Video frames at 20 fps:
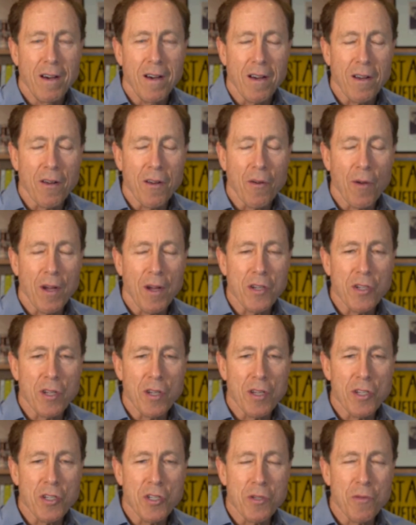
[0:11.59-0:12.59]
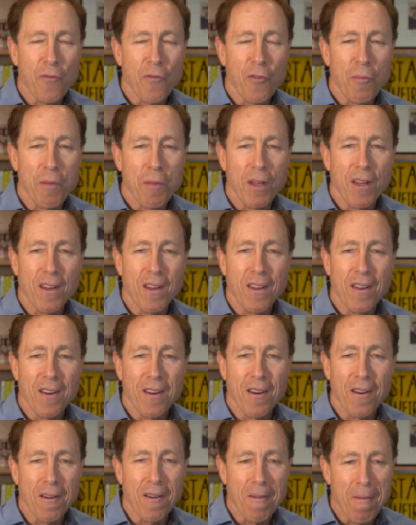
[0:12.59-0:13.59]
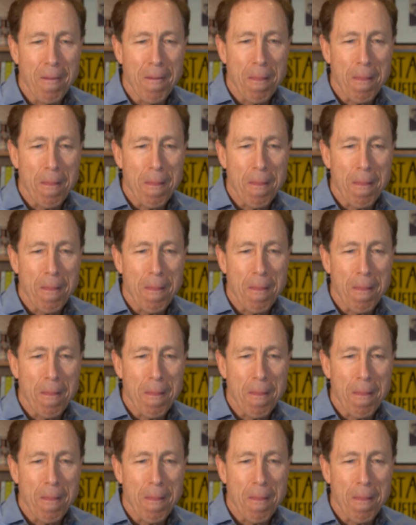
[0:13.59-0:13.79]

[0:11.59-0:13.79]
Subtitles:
Congratulations for being here.